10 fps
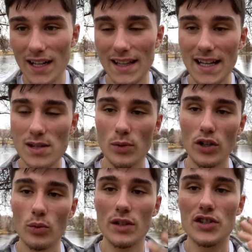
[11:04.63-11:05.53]
And that's when
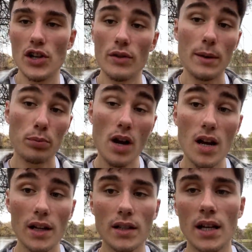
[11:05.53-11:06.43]
you would show the
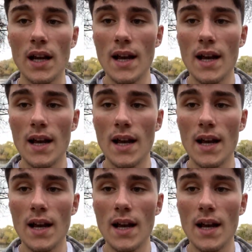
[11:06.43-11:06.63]
product.